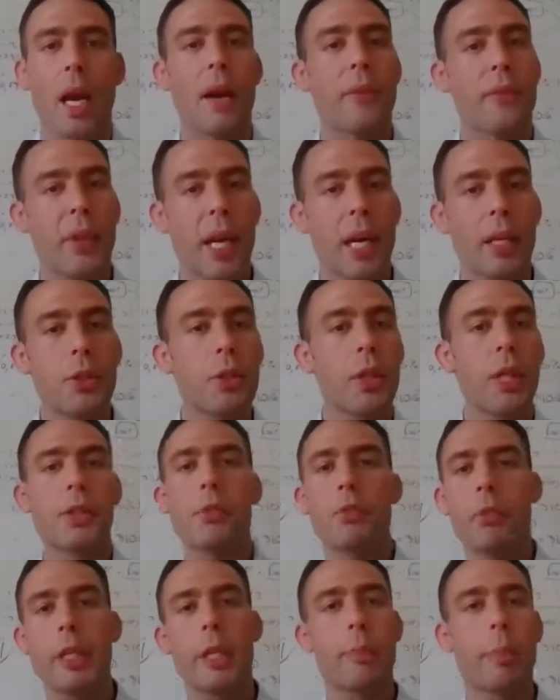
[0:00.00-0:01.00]
After that, you
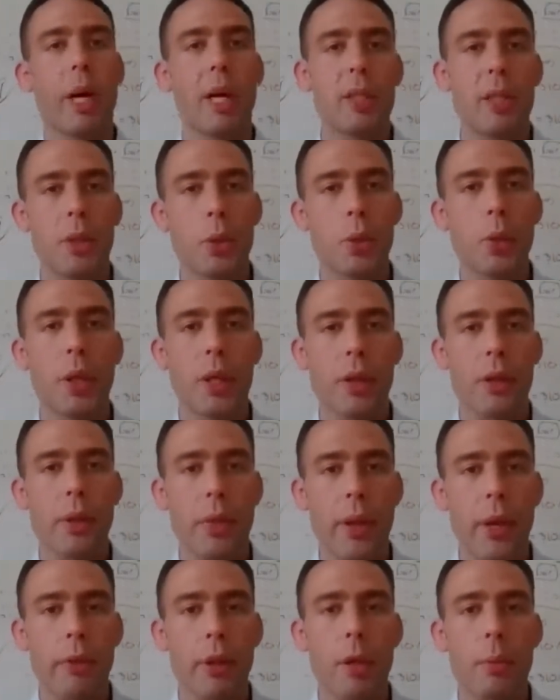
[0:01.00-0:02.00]
need to redeposit
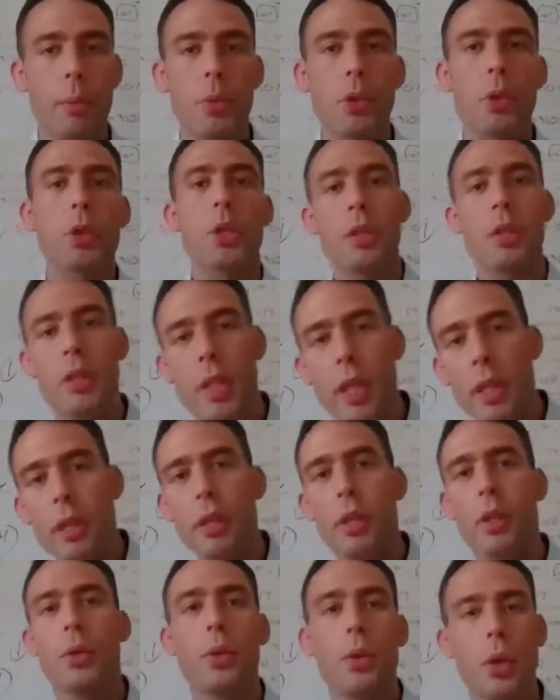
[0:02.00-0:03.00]
200 Ethereum to
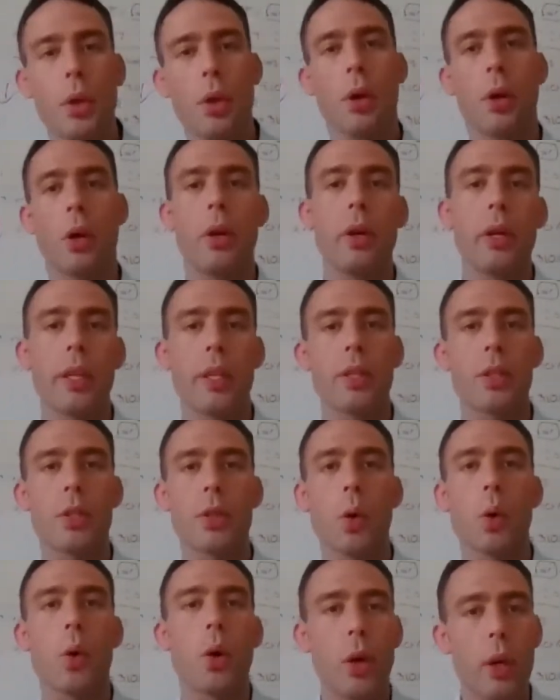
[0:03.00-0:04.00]
continue your
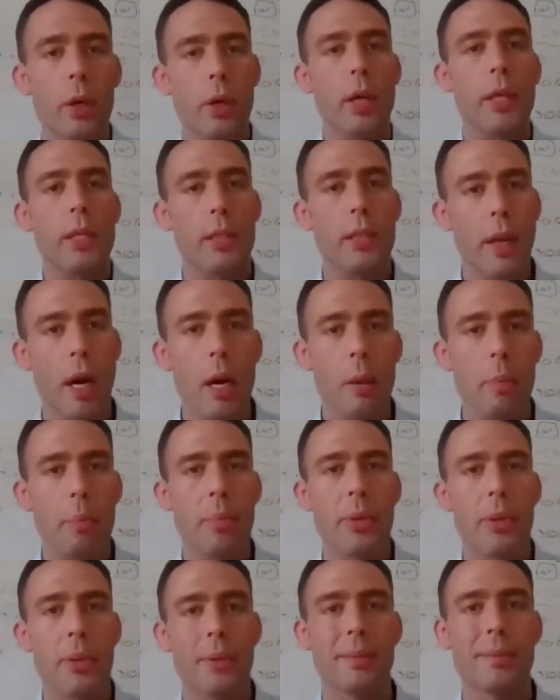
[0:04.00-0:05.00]
earnings, or they
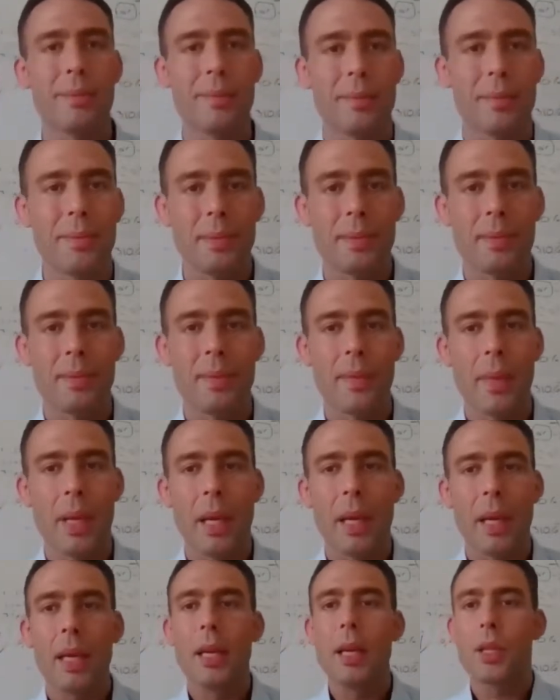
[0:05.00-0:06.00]
stop.
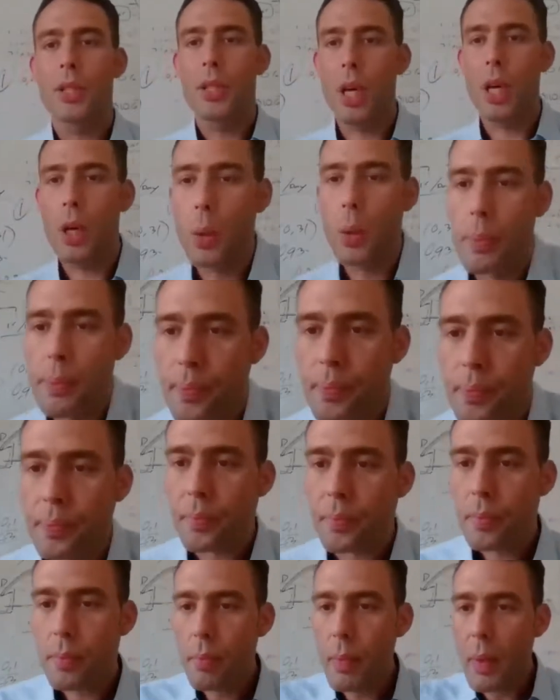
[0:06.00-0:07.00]
So
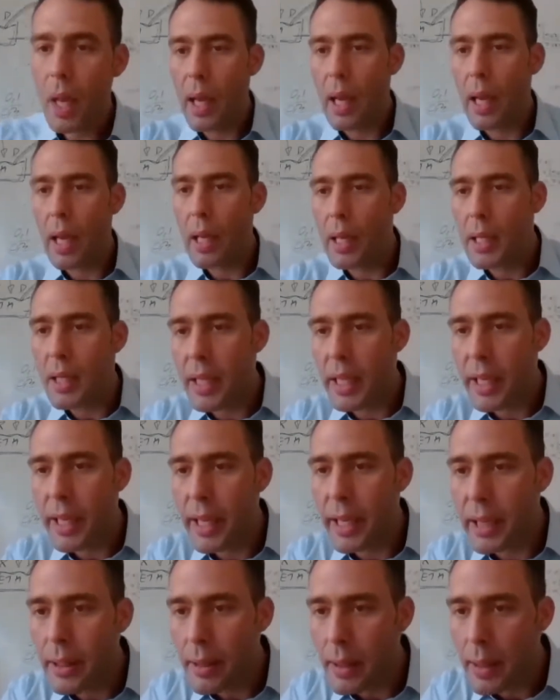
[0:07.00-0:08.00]
let's see
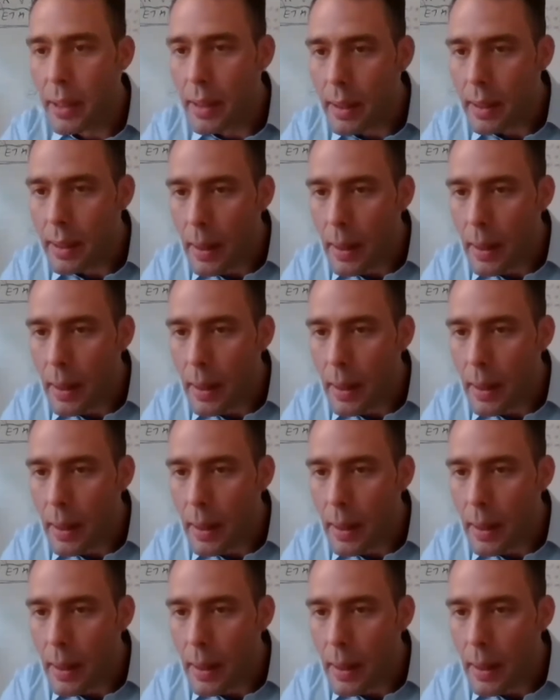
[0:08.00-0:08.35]
here.